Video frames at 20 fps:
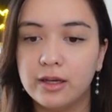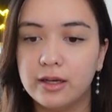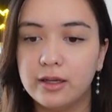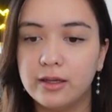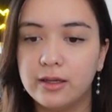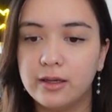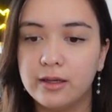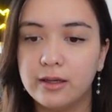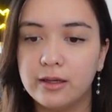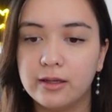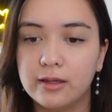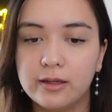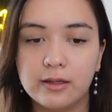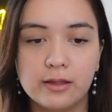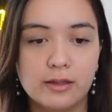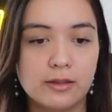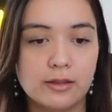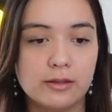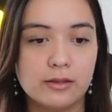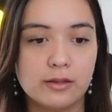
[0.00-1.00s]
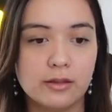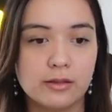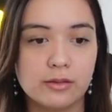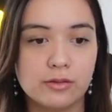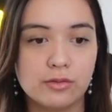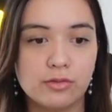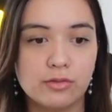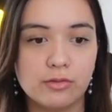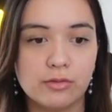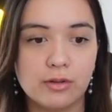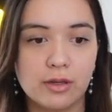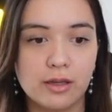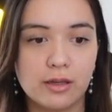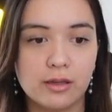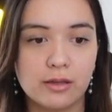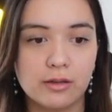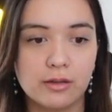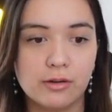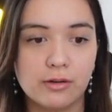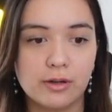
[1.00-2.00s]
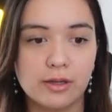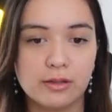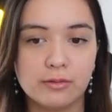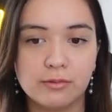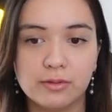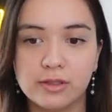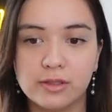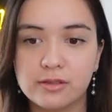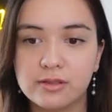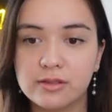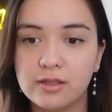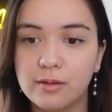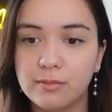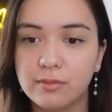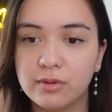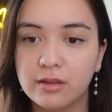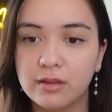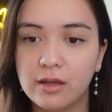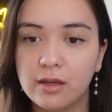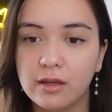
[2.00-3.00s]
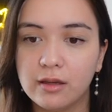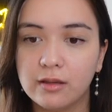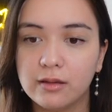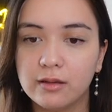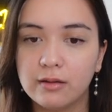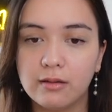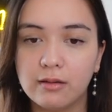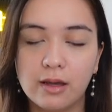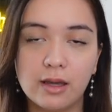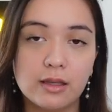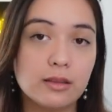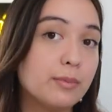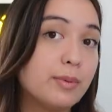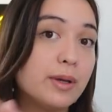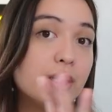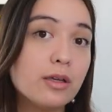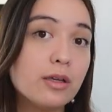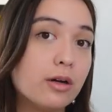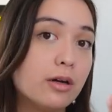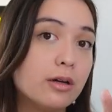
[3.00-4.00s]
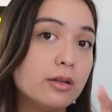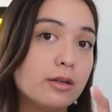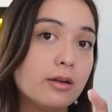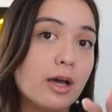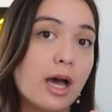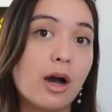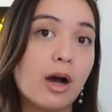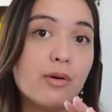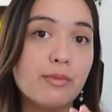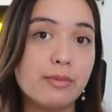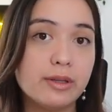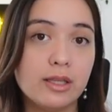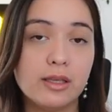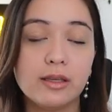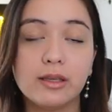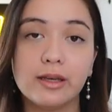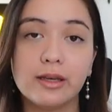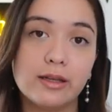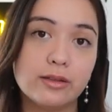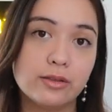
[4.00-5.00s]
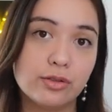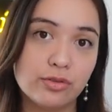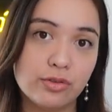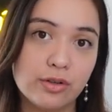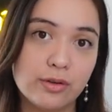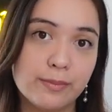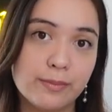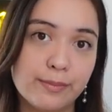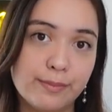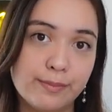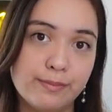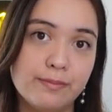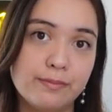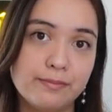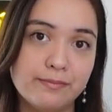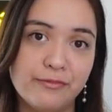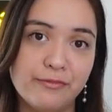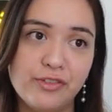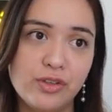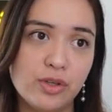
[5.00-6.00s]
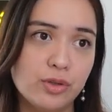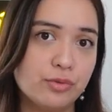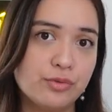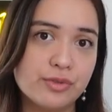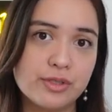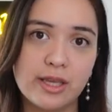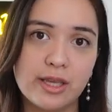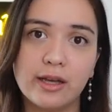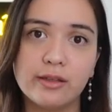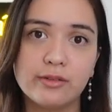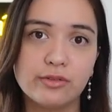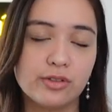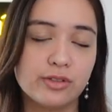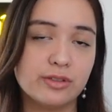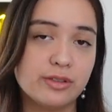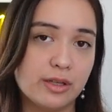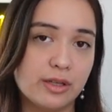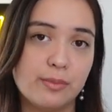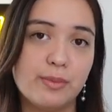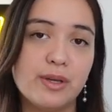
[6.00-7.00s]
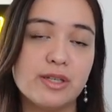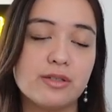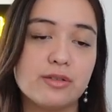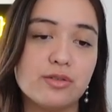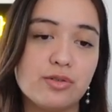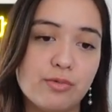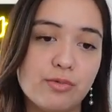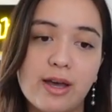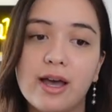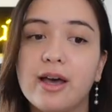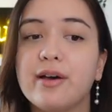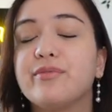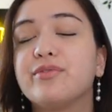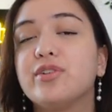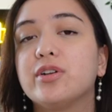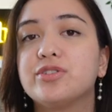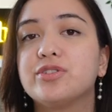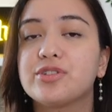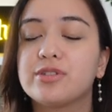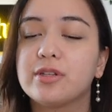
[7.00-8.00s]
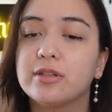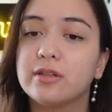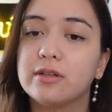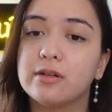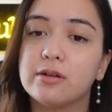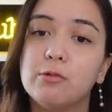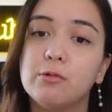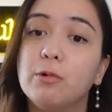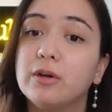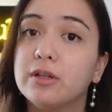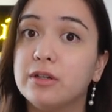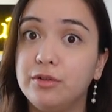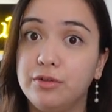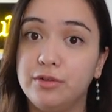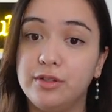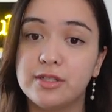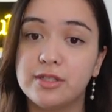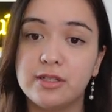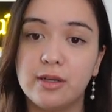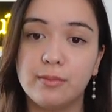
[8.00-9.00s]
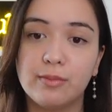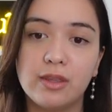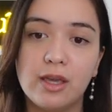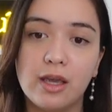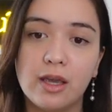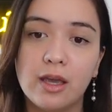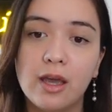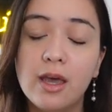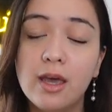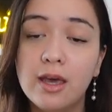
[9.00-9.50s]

And gonna go ahead with the same thing, and depending on how many calendar views, calendar databases you have, you're just gonna want to do the same thing.